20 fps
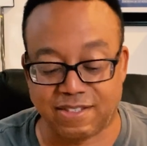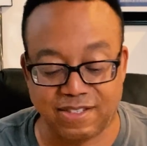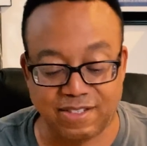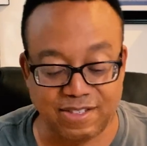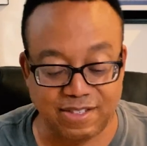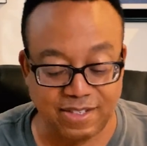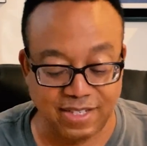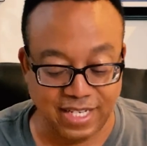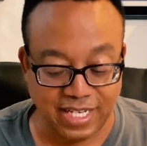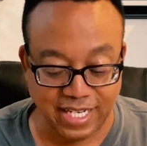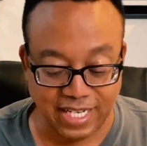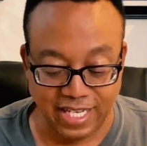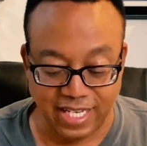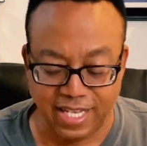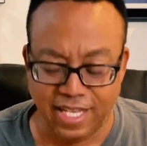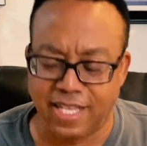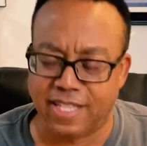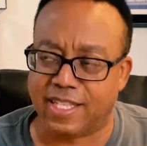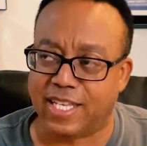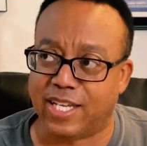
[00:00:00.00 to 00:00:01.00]
And
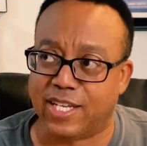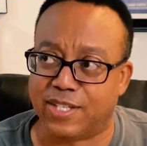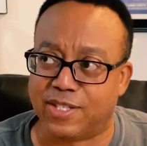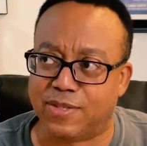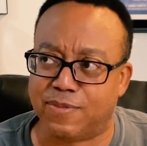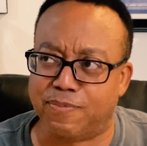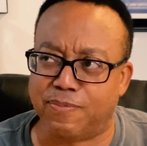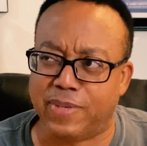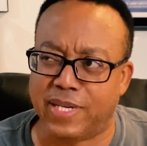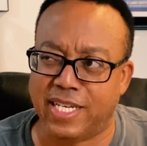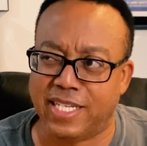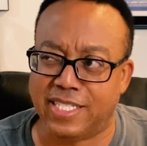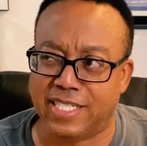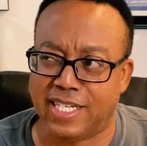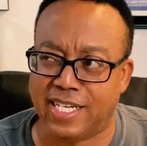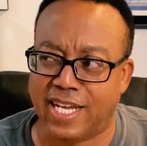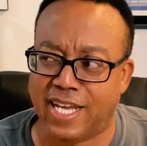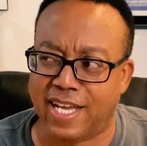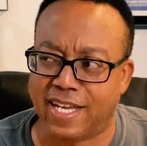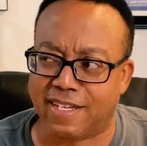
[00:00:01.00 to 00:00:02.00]
I think it's
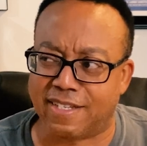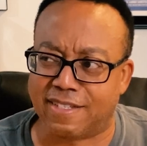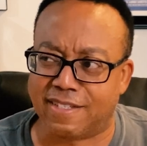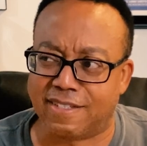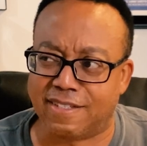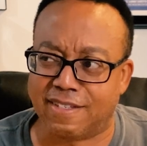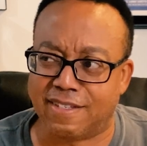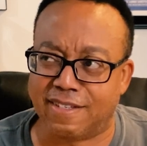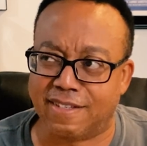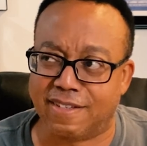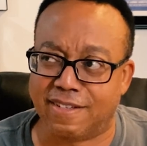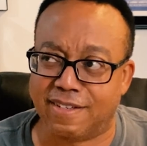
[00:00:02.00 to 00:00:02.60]
PGX.